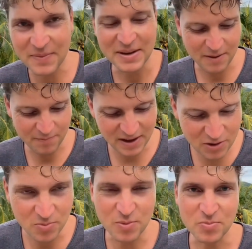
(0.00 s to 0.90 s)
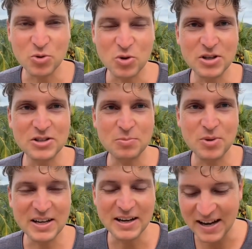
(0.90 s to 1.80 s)
That means what Putin is
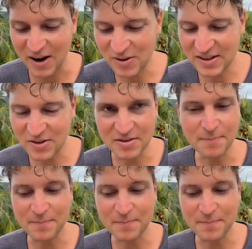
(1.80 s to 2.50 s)
breaking down here.